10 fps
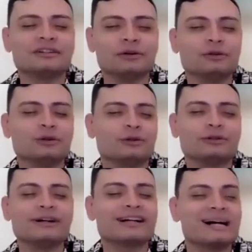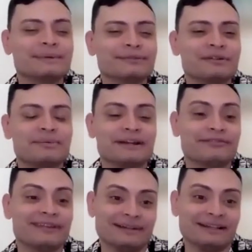ooh, well, coming from a big
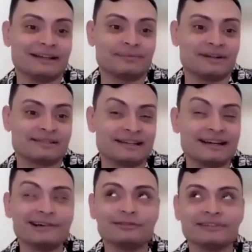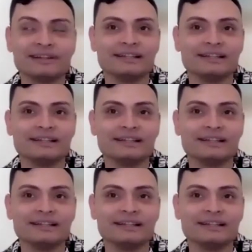family like myself,